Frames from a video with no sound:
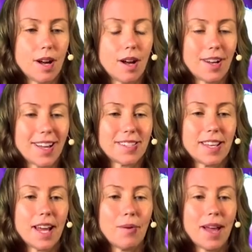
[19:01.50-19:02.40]
Okay, so
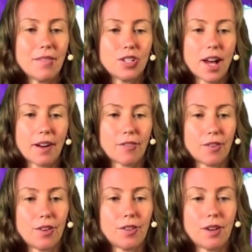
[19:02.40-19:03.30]
now we have a dragon
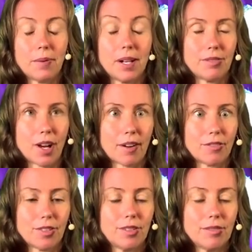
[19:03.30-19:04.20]
fruit,
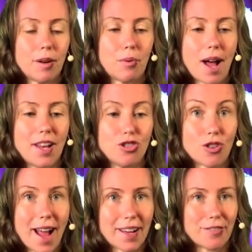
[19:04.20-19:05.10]
a
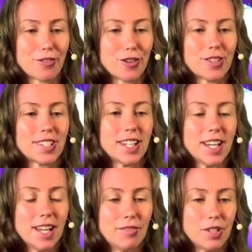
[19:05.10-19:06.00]
dragon fruit,
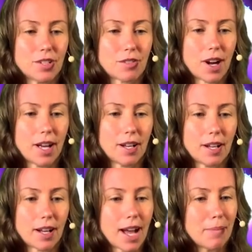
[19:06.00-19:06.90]
which is great.
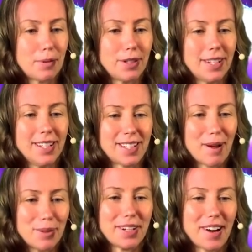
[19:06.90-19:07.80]
A couple
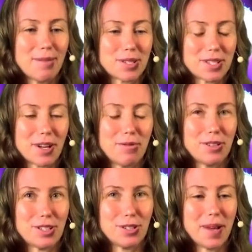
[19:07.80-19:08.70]
of grapes. Don't
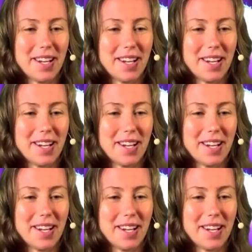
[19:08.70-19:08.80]
look too many.